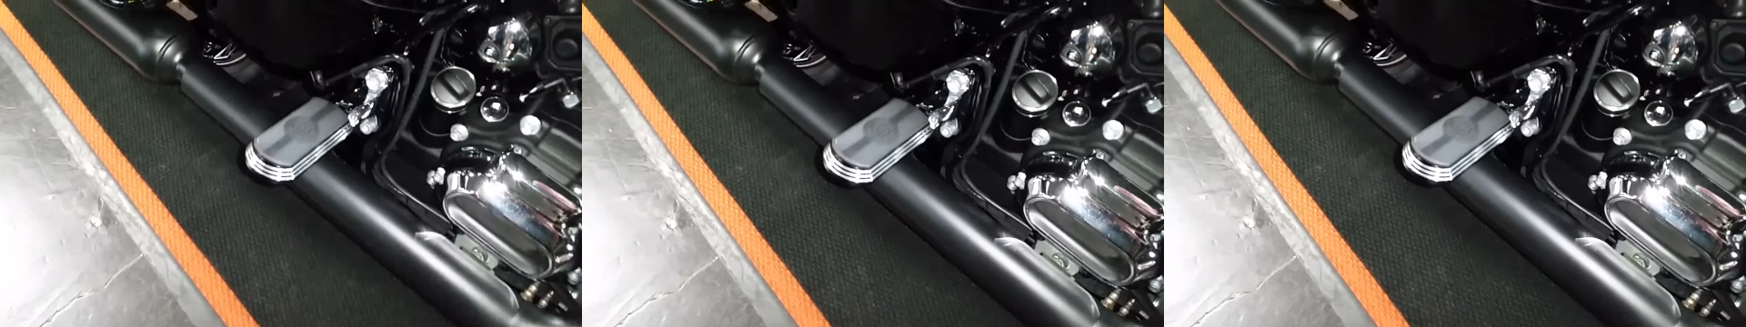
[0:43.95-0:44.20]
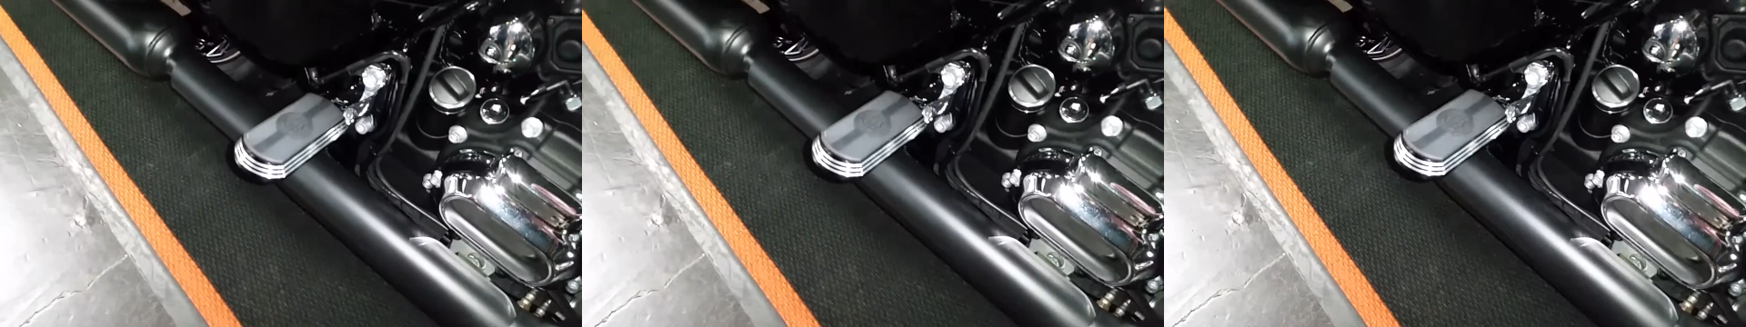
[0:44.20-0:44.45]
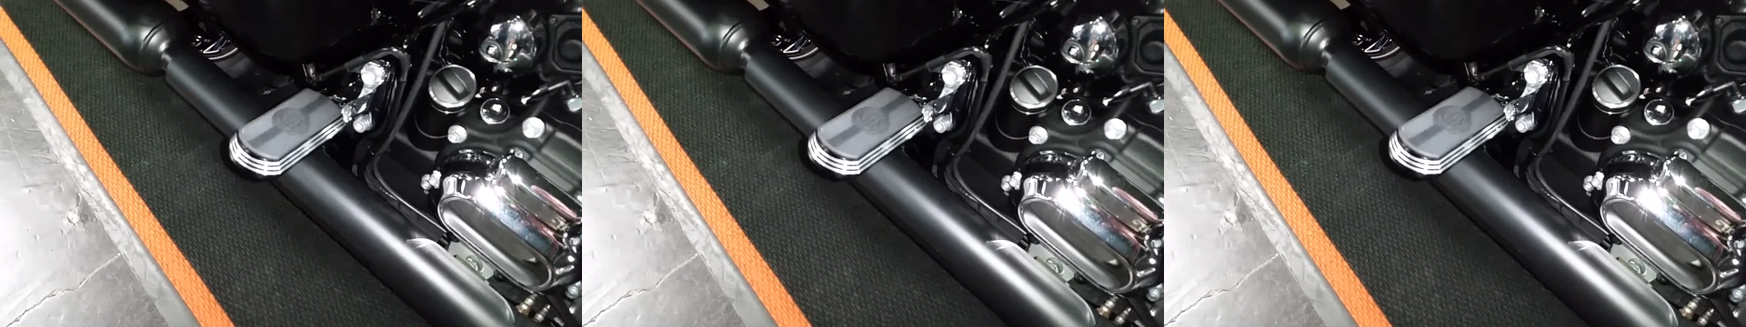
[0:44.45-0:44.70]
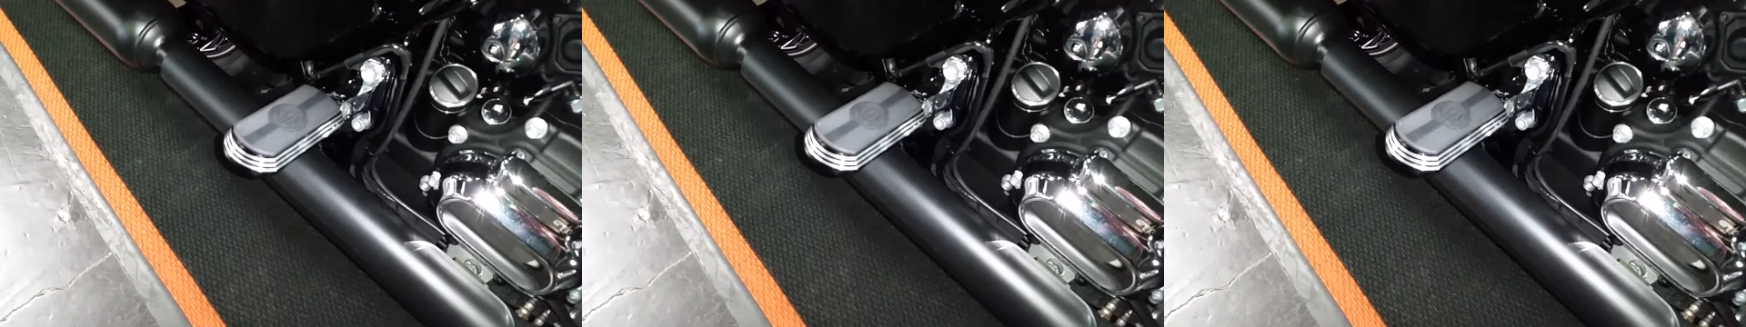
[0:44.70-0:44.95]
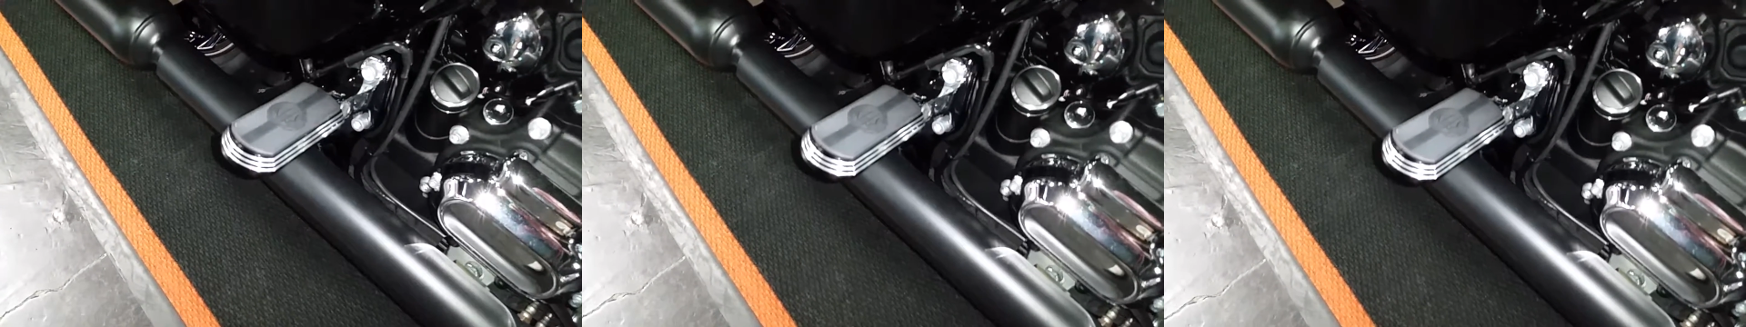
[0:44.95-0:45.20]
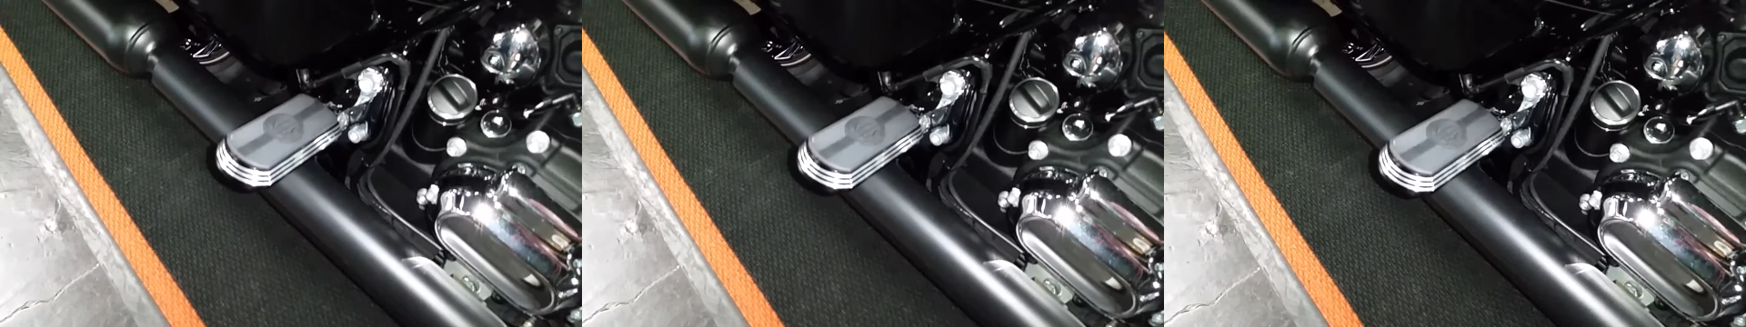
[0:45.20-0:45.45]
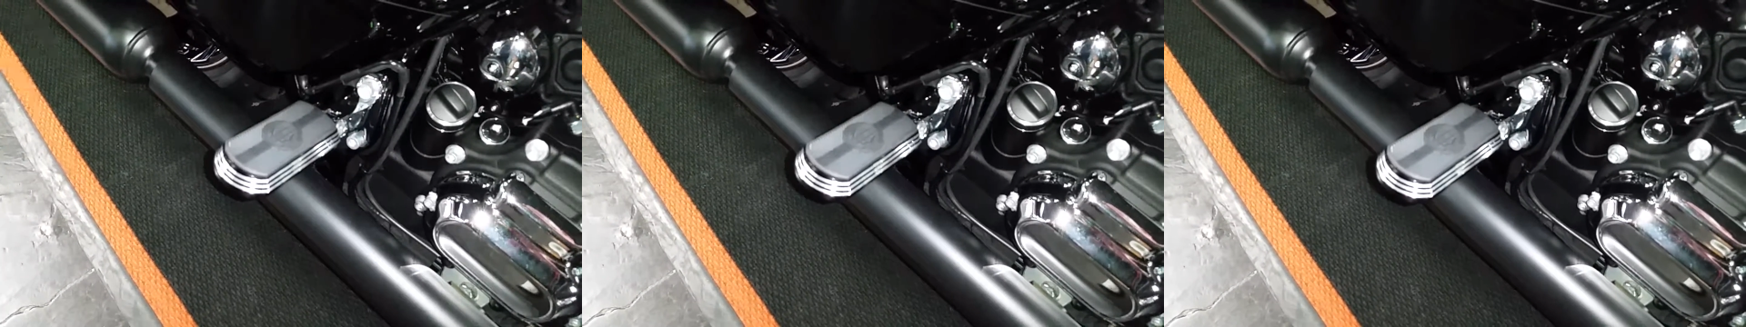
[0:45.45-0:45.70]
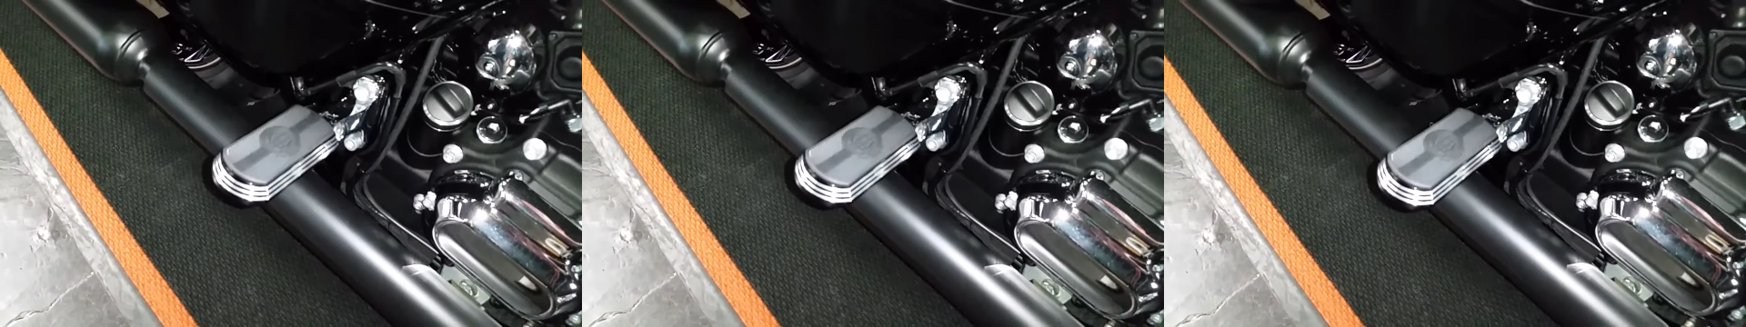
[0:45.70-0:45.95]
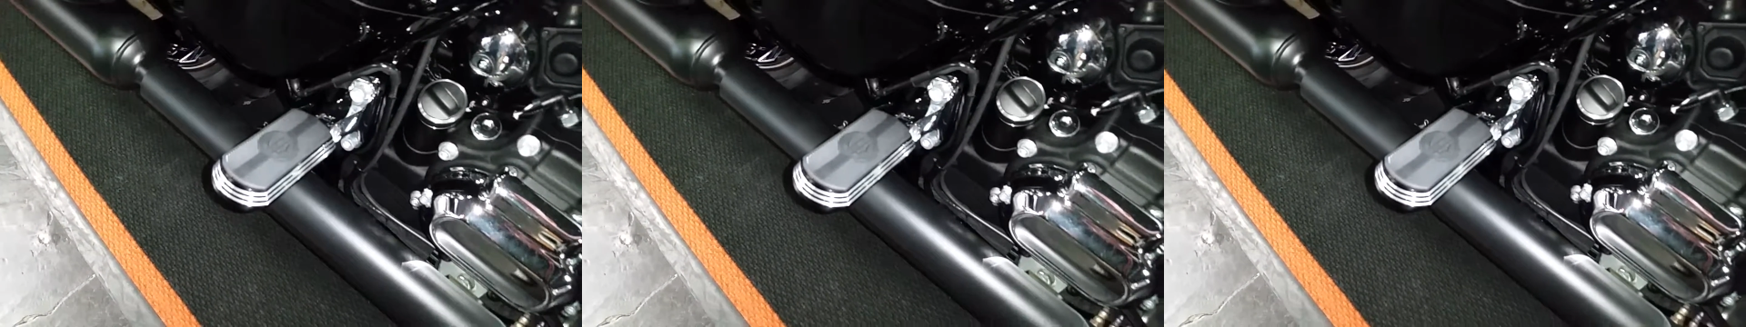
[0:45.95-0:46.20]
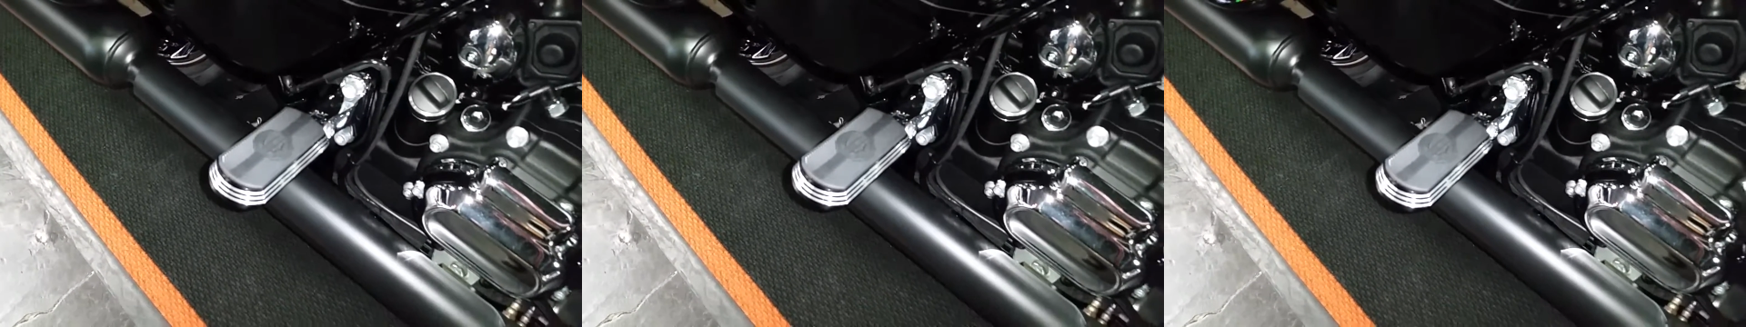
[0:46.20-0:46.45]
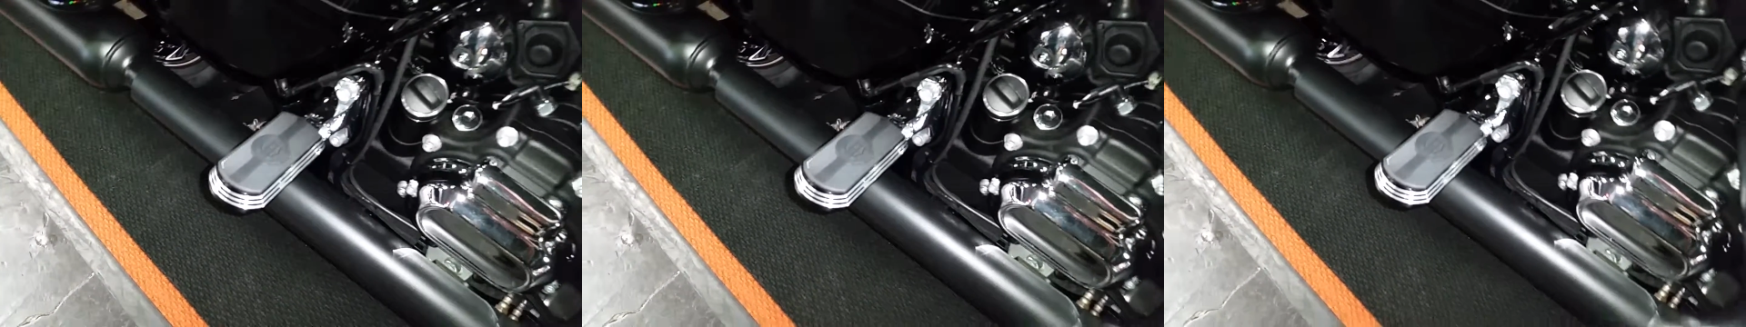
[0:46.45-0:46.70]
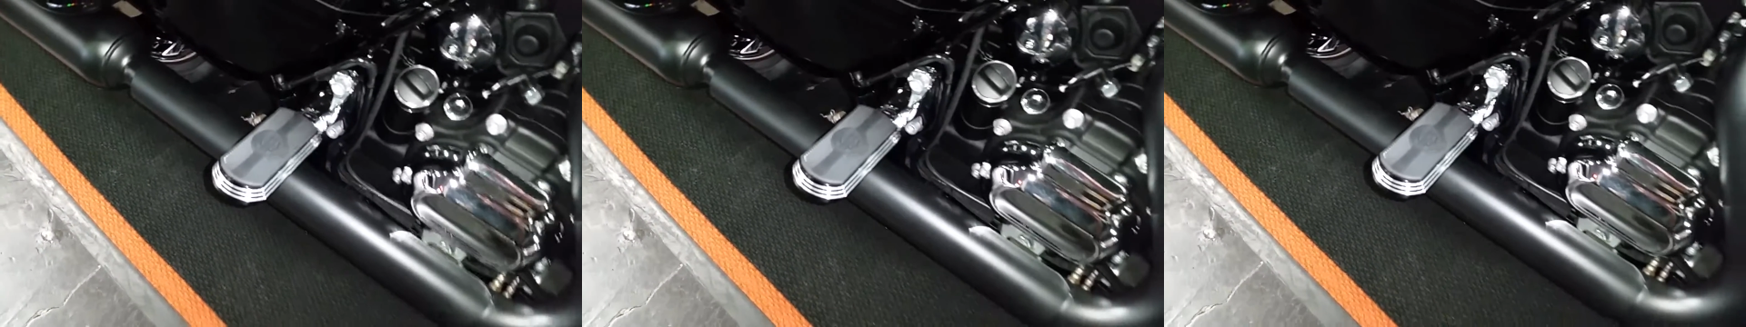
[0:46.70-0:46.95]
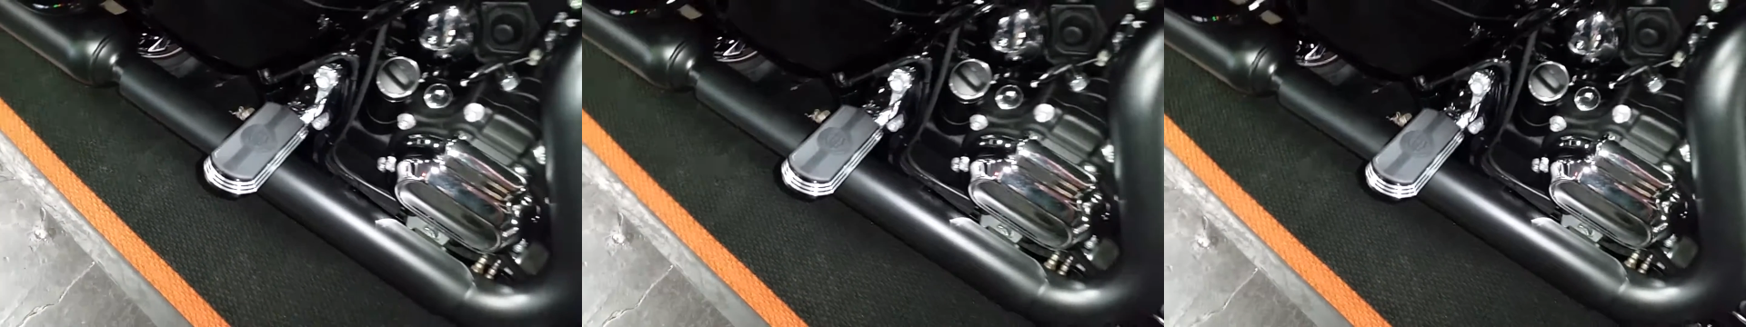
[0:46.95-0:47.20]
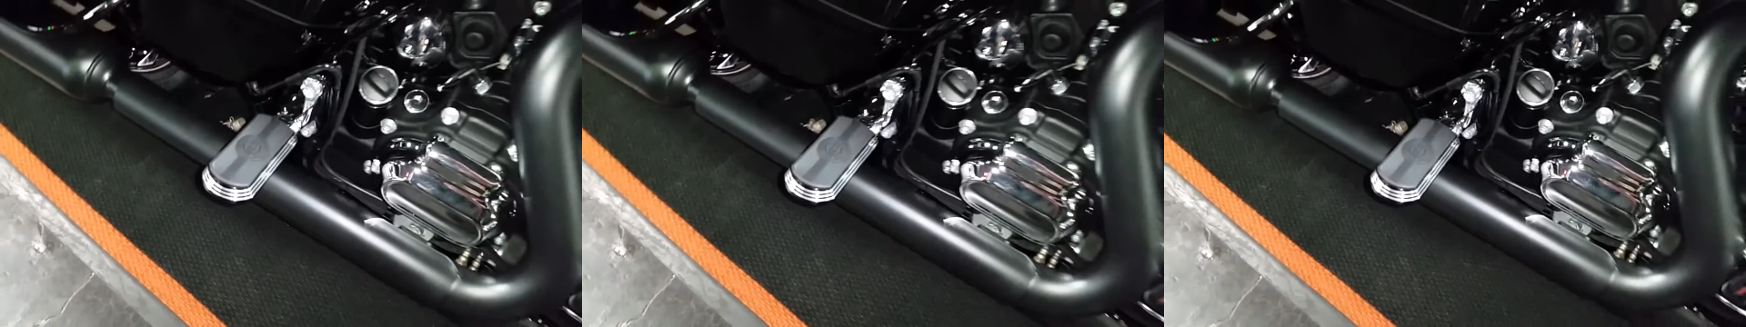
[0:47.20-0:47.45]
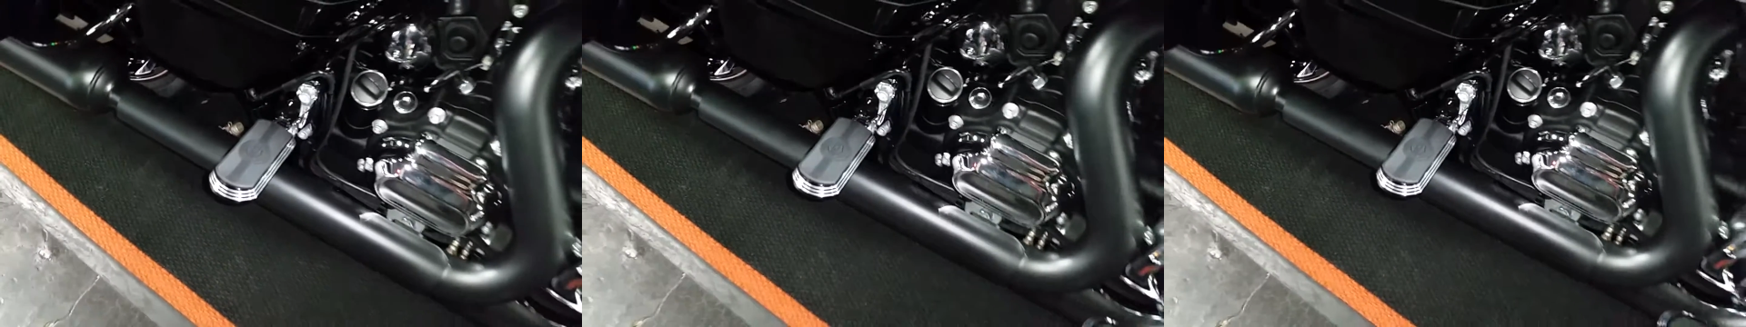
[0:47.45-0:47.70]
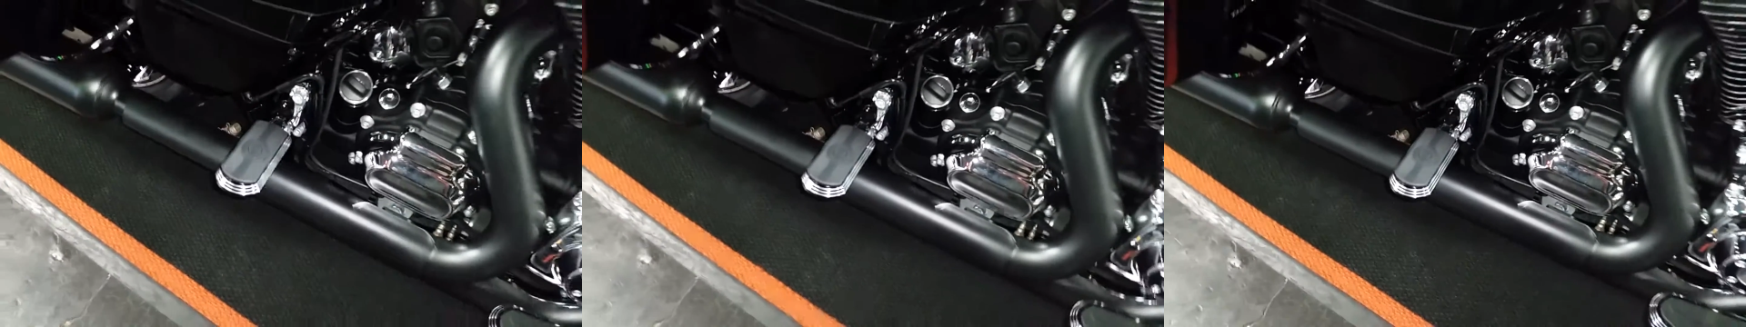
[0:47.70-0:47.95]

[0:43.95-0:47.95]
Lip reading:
No face is visible, so there are no lips to read.